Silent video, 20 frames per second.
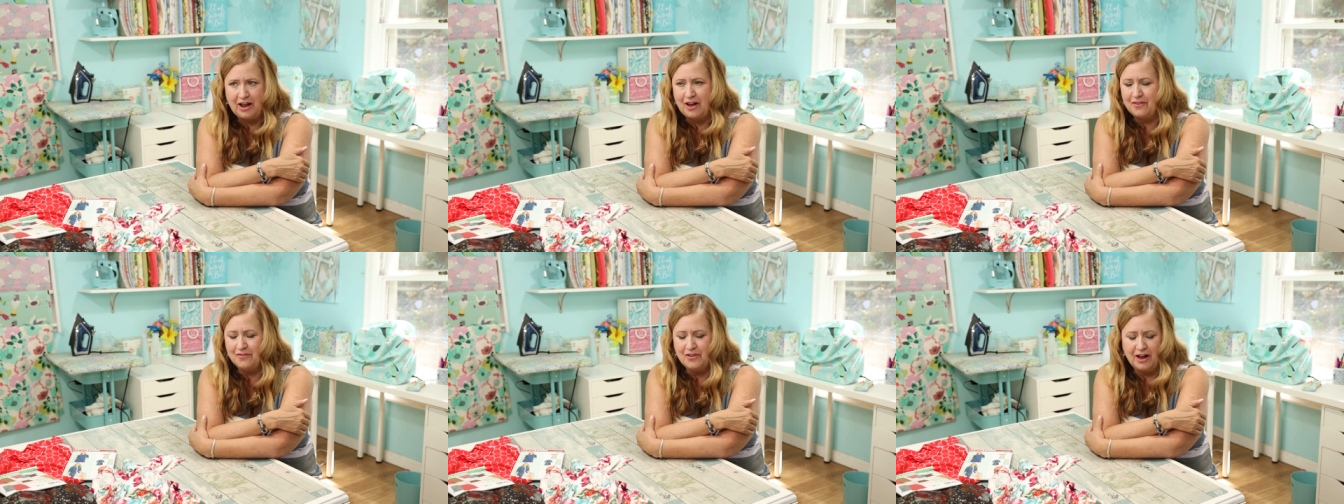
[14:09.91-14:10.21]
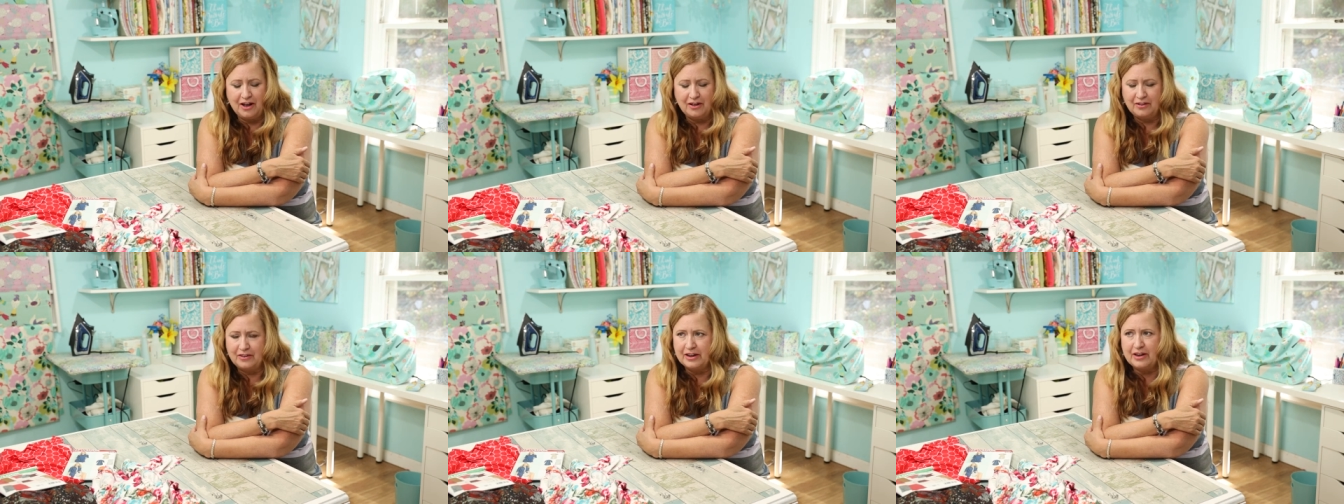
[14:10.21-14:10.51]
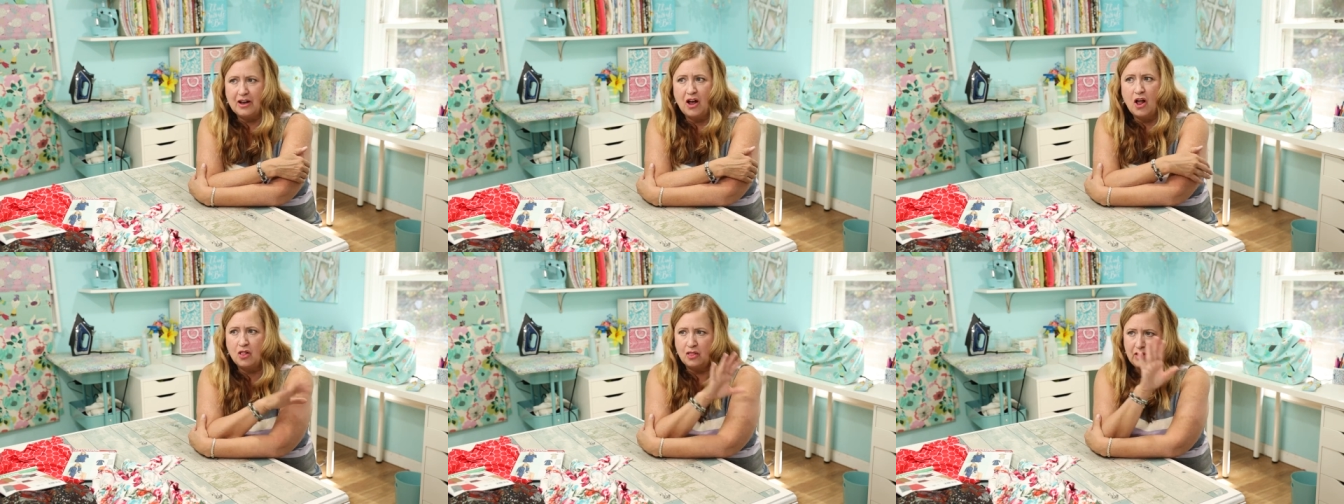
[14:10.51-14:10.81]
I've got
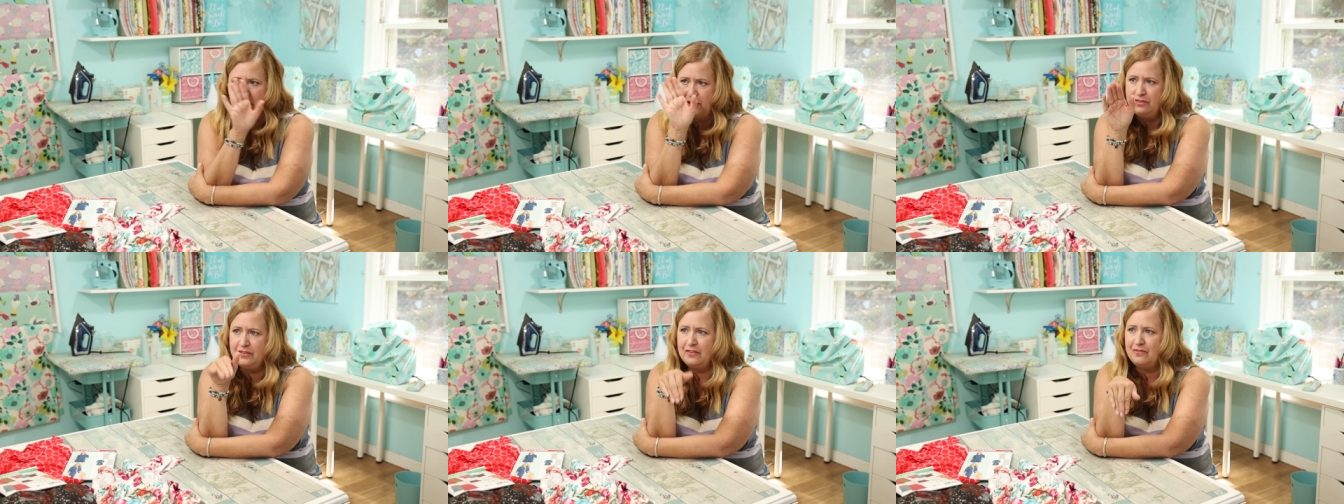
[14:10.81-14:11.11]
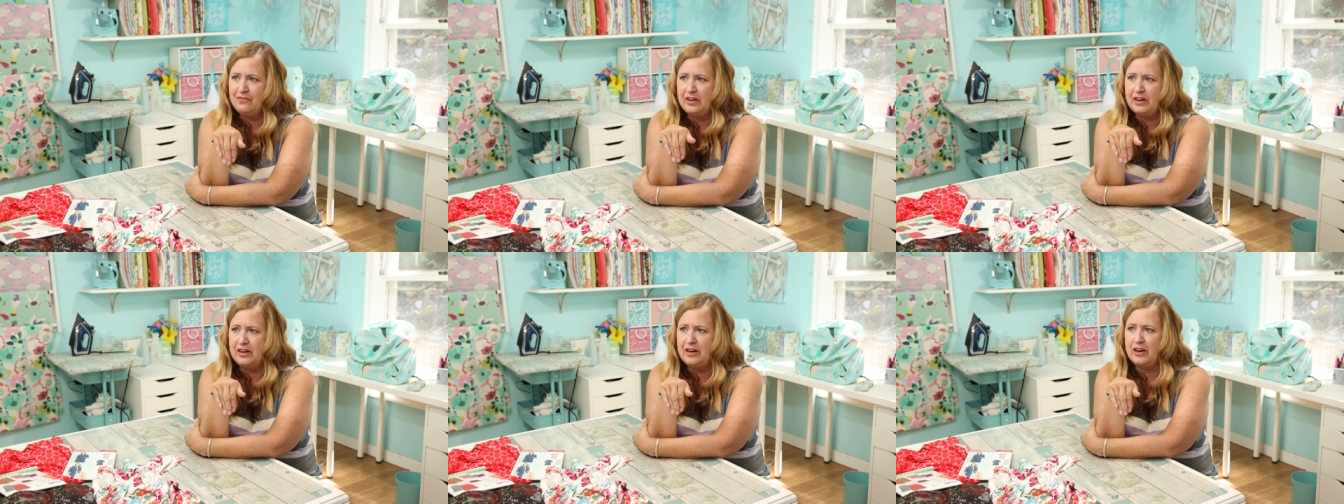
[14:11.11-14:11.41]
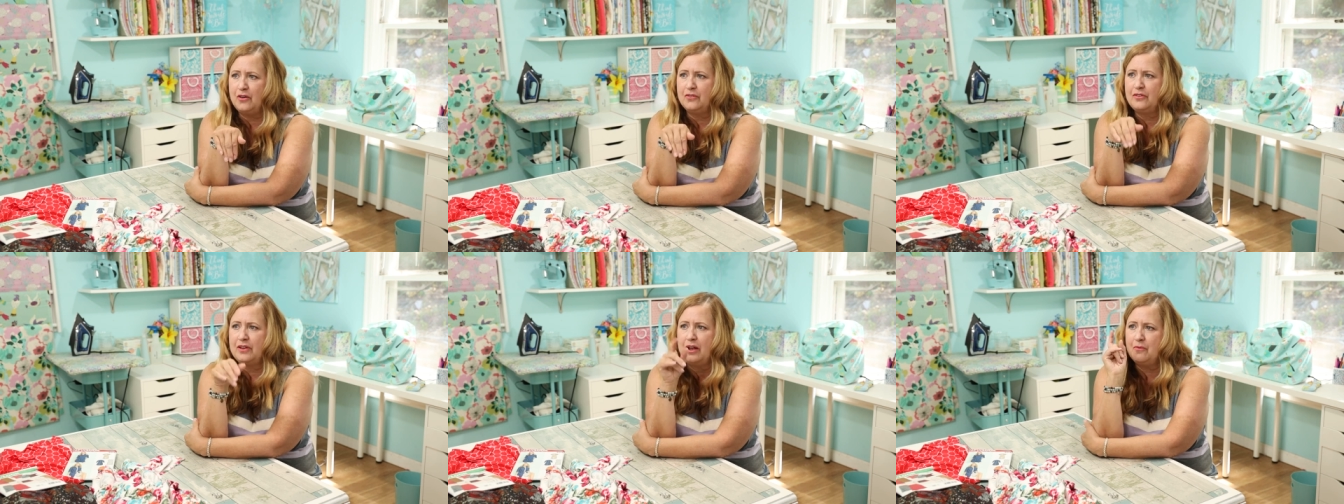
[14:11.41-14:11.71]
like a list of
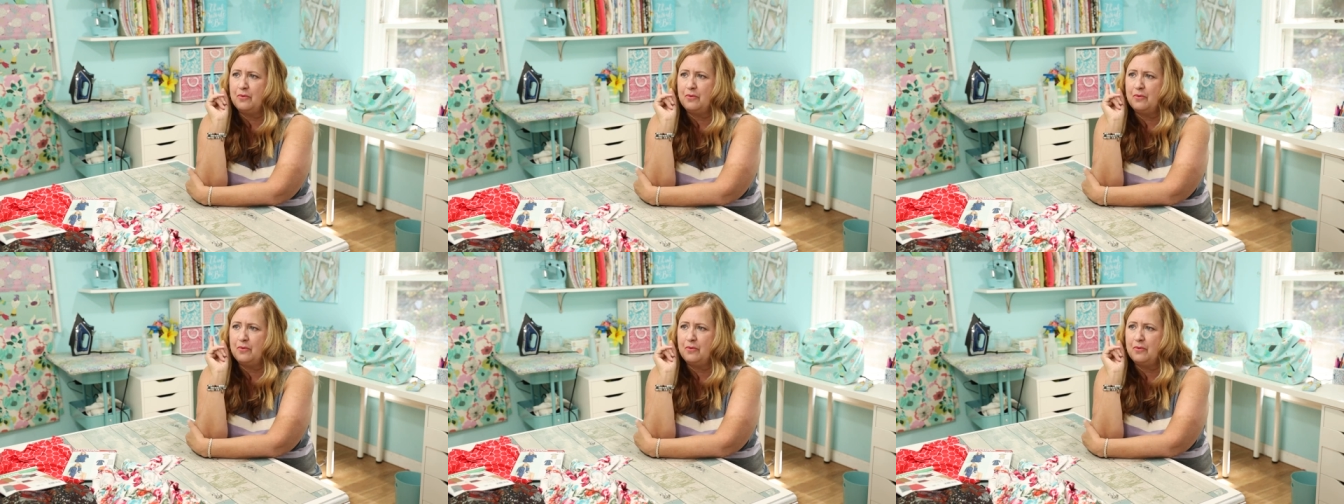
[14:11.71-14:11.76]
videos.